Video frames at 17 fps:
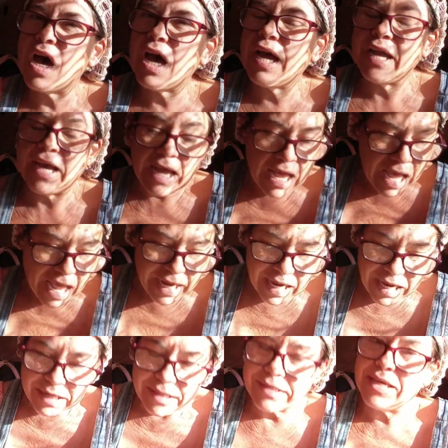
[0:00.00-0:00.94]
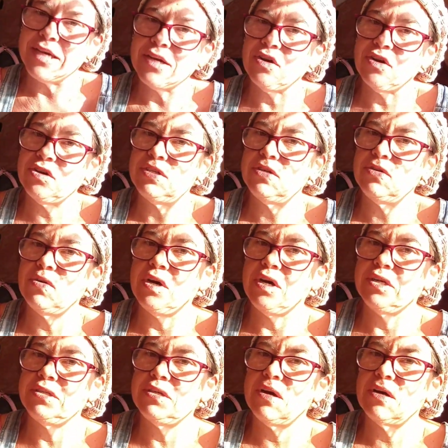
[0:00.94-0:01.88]
I, I gotta take her to
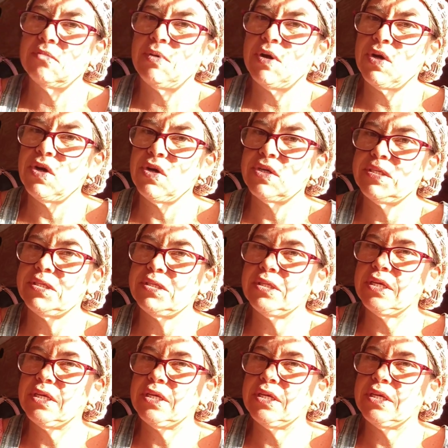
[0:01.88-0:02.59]
uh, dog parks